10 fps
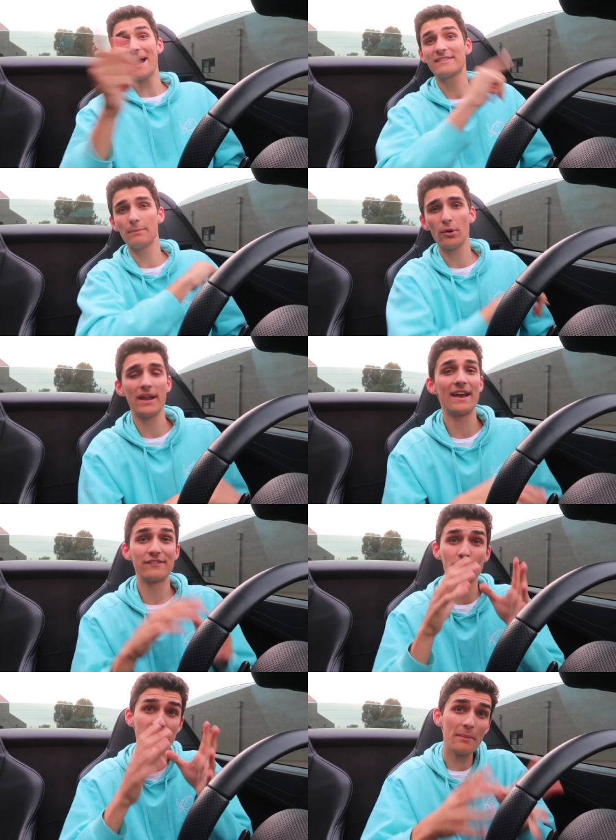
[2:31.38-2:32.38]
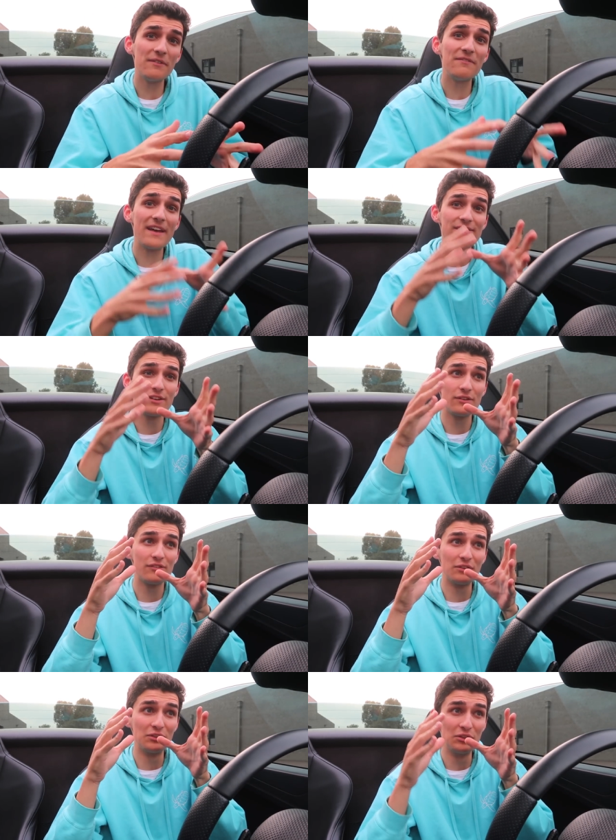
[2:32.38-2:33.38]
back to the point I hand. So some
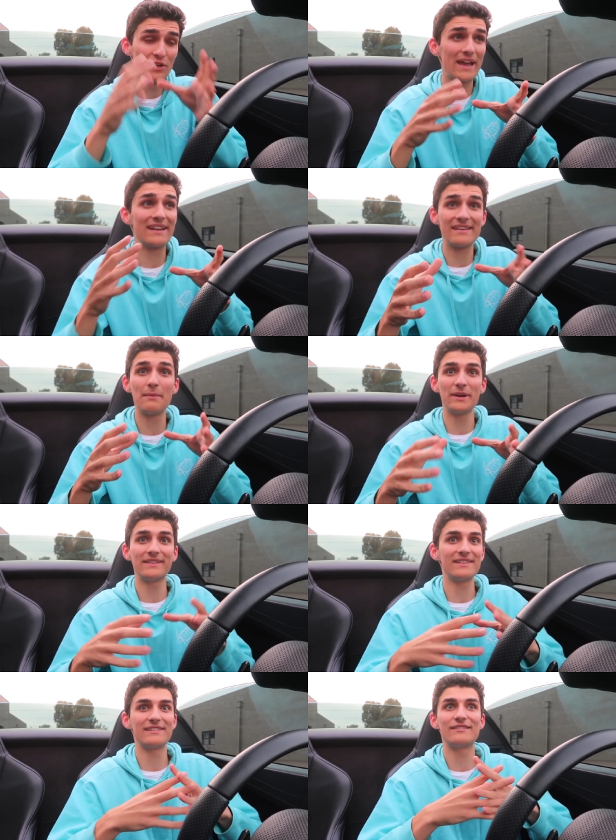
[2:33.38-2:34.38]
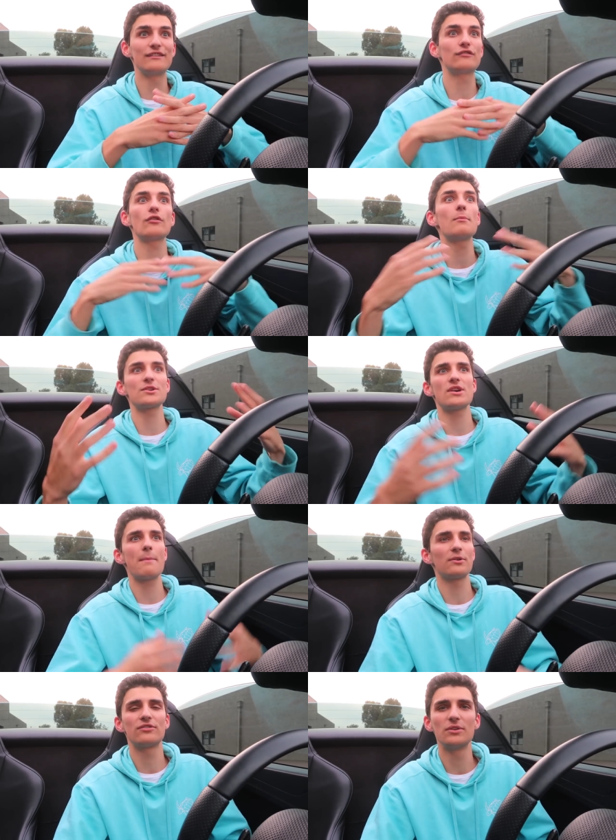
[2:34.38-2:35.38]
investors look at a time like this and see so much
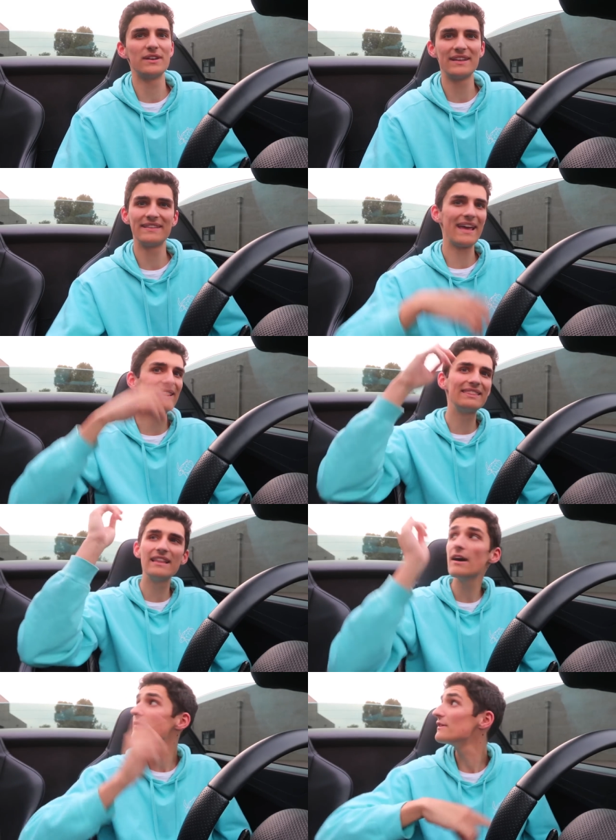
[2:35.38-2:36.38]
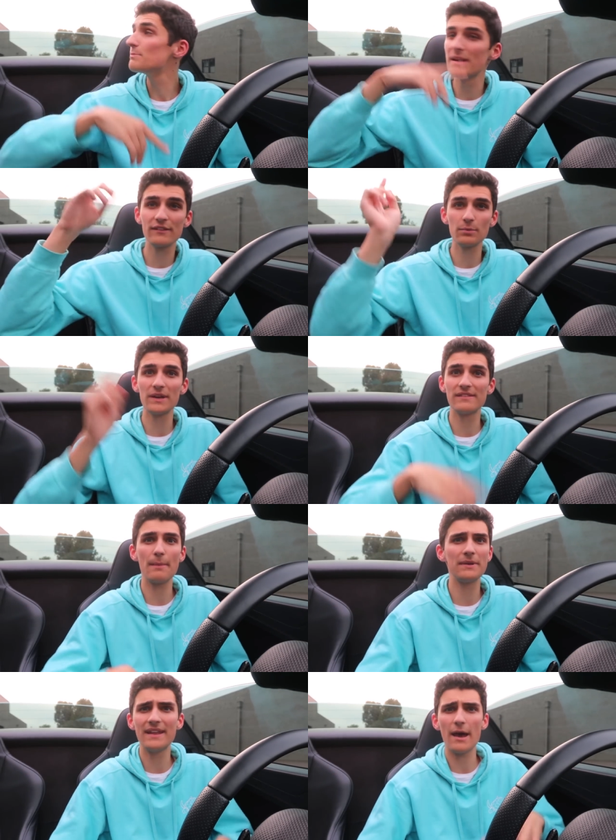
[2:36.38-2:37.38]
opportunity. They love these big swings
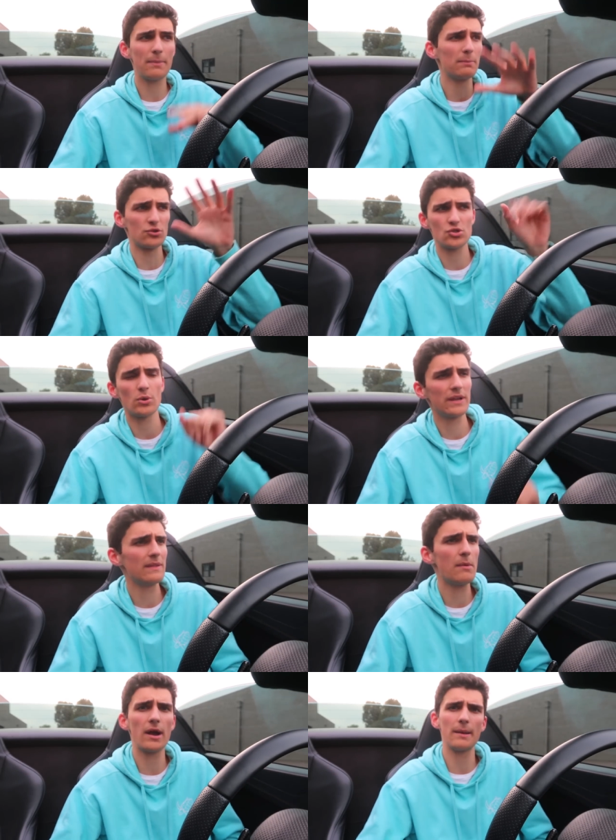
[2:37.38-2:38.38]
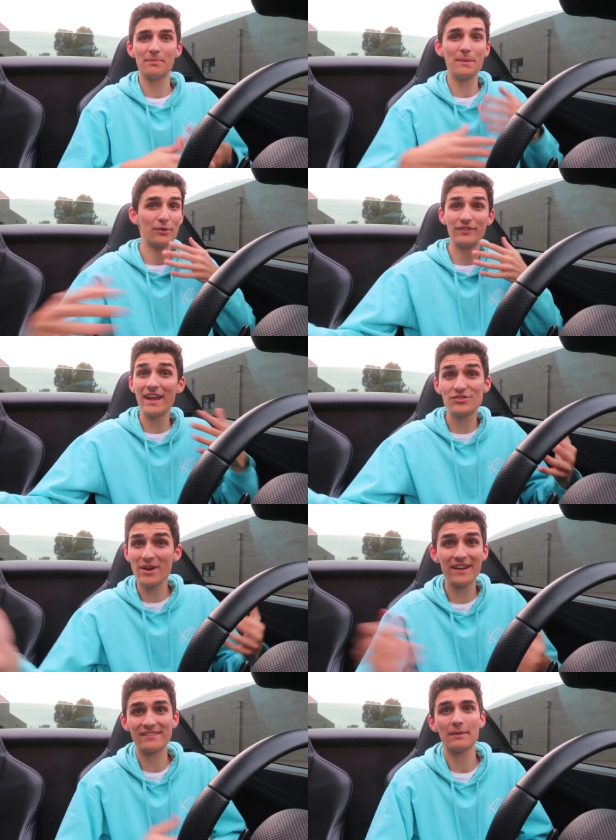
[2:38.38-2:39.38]
up and down, people shorting the market, people day
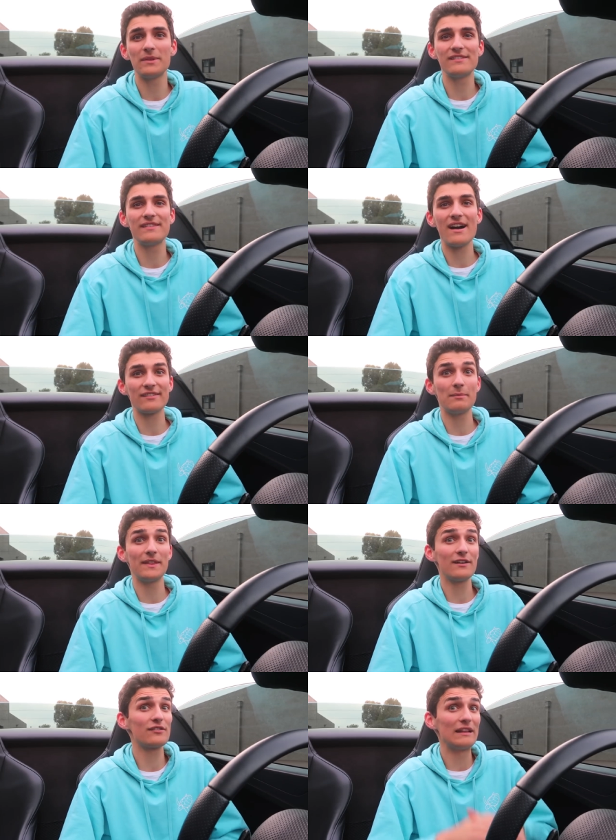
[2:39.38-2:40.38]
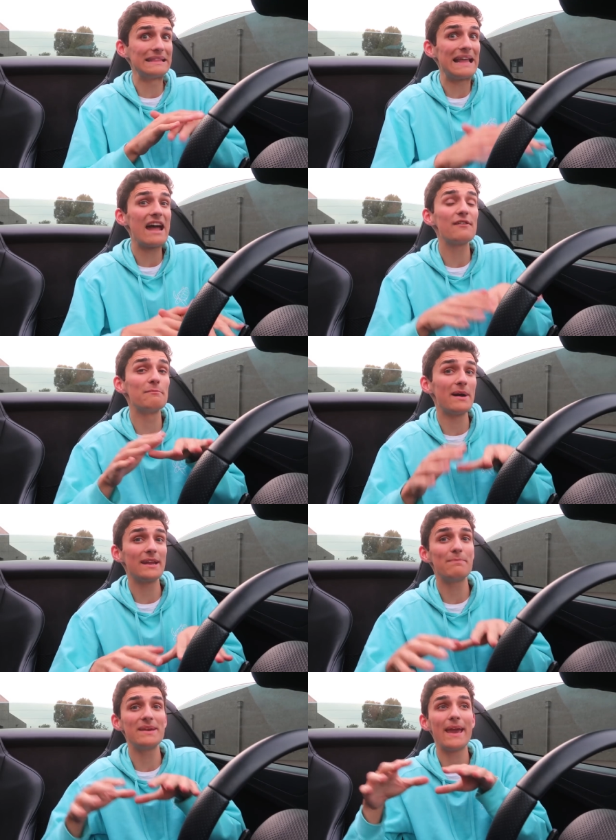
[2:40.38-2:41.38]
trading some of these stocks. I mean, there's a lot of
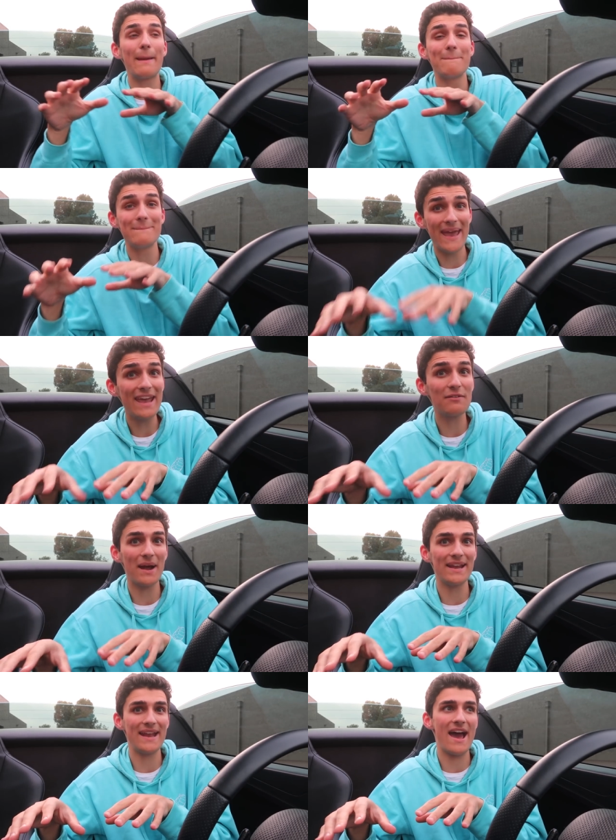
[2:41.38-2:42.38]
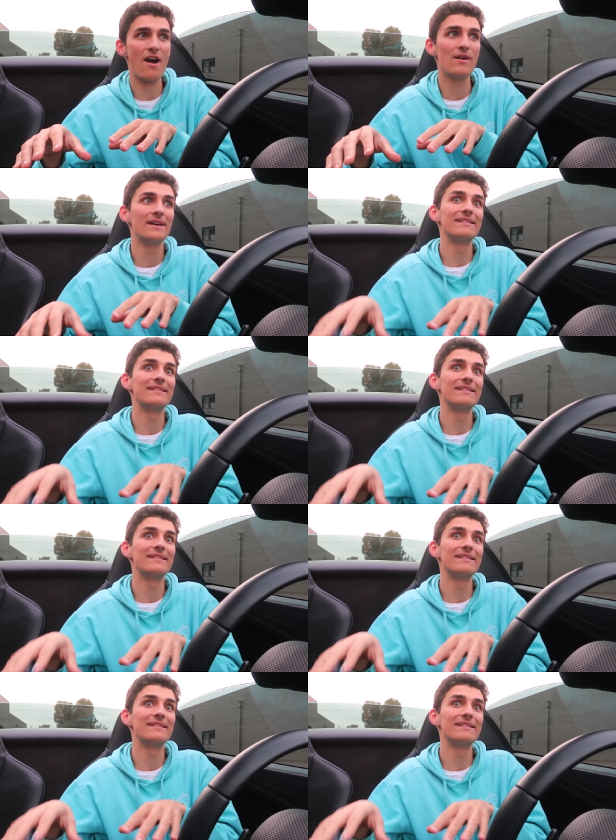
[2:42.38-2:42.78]
money being made right now